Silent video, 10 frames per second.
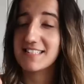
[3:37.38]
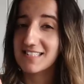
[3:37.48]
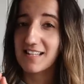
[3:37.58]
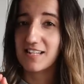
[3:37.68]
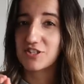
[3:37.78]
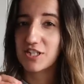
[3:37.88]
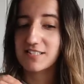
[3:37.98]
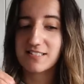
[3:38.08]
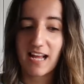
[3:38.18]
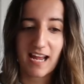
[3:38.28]
is
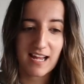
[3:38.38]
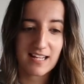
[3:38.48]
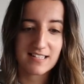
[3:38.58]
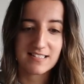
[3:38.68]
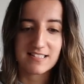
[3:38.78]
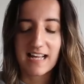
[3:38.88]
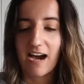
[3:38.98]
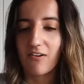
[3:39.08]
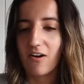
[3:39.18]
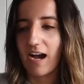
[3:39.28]
delicious and
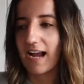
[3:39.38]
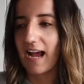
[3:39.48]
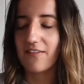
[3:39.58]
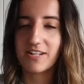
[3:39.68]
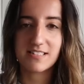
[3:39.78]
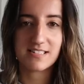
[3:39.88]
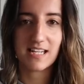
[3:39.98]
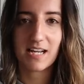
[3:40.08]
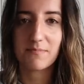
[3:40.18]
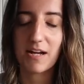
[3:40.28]
now I have it
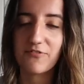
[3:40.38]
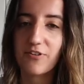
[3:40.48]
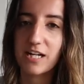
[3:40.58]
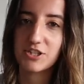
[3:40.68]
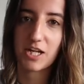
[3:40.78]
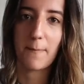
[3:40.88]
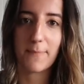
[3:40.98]
sitting in my fridge, like a